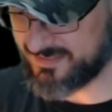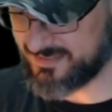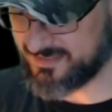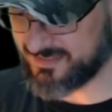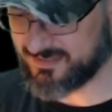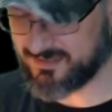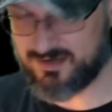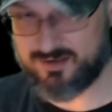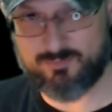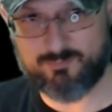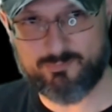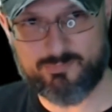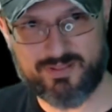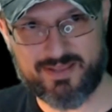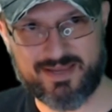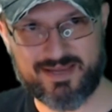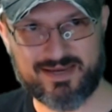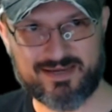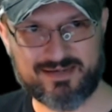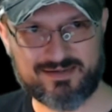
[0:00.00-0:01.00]

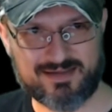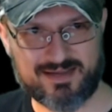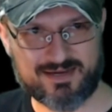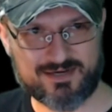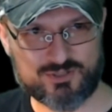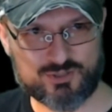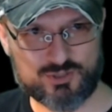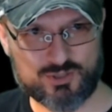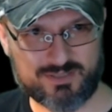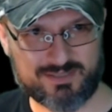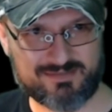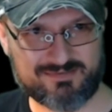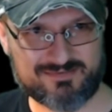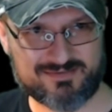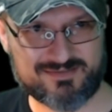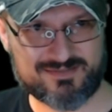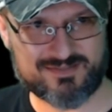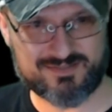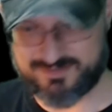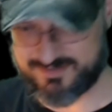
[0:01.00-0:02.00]
complain, actually, this
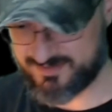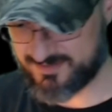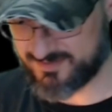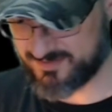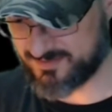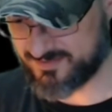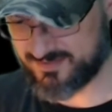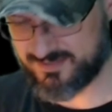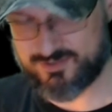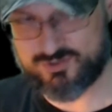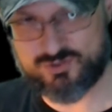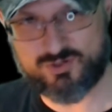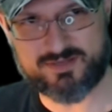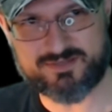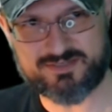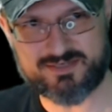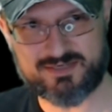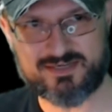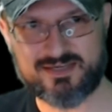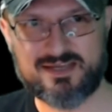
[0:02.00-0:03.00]
is
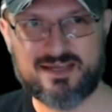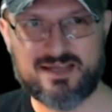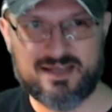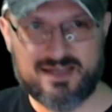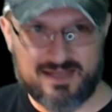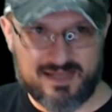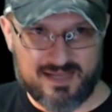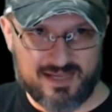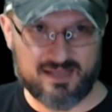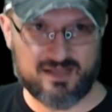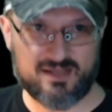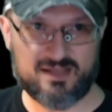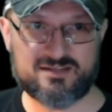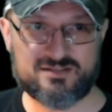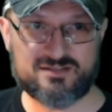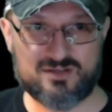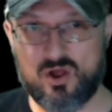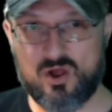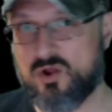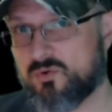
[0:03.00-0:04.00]
interesting, it is
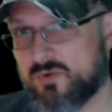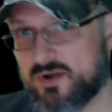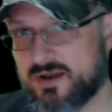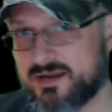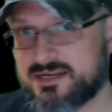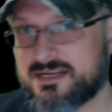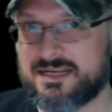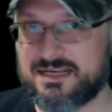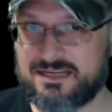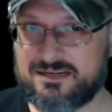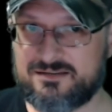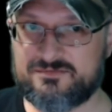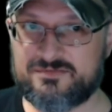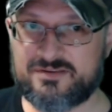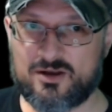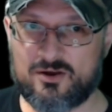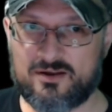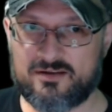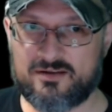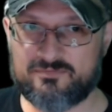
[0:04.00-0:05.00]
already in
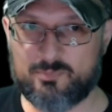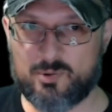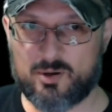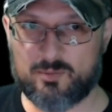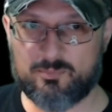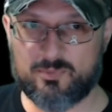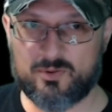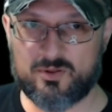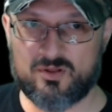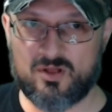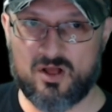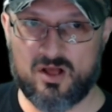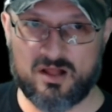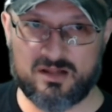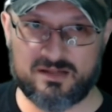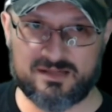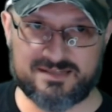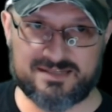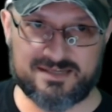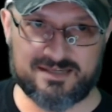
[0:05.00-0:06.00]
VRF purple. All it
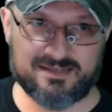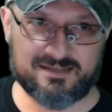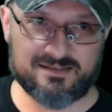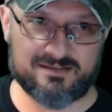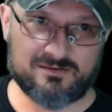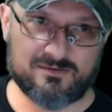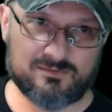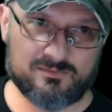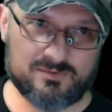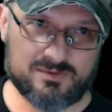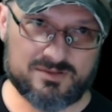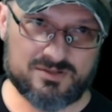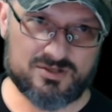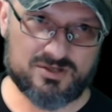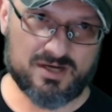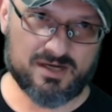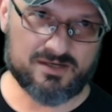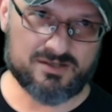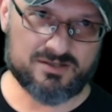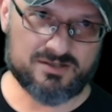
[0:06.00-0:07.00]
did was
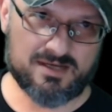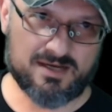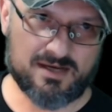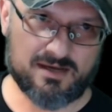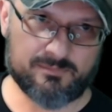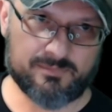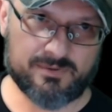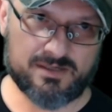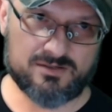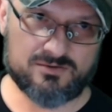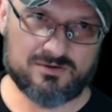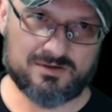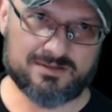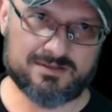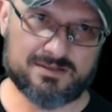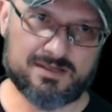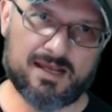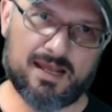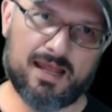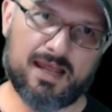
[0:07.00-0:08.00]
change the IP address.
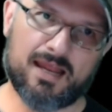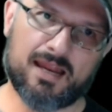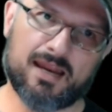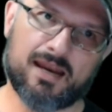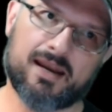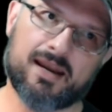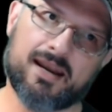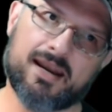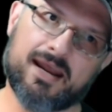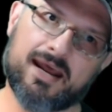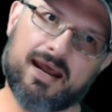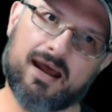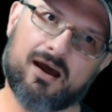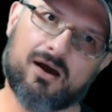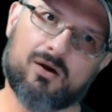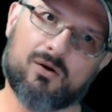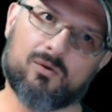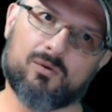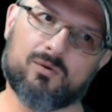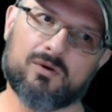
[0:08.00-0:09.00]

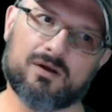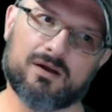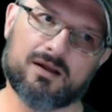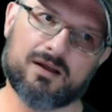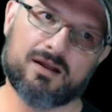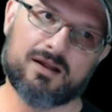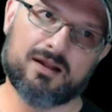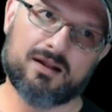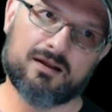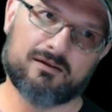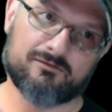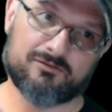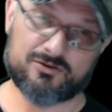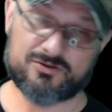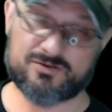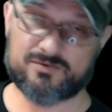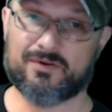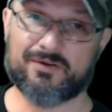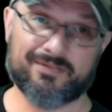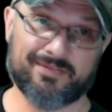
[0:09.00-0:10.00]
Now, first of
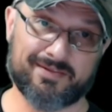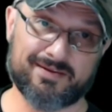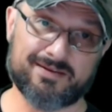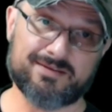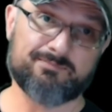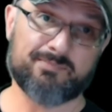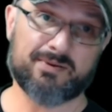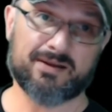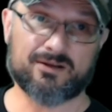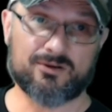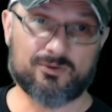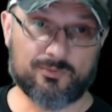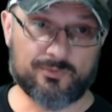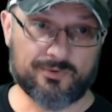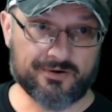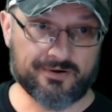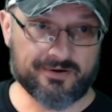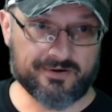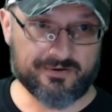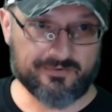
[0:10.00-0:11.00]
all, this ping will
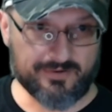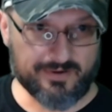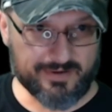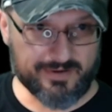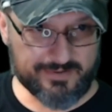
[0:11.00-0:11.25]
work, right?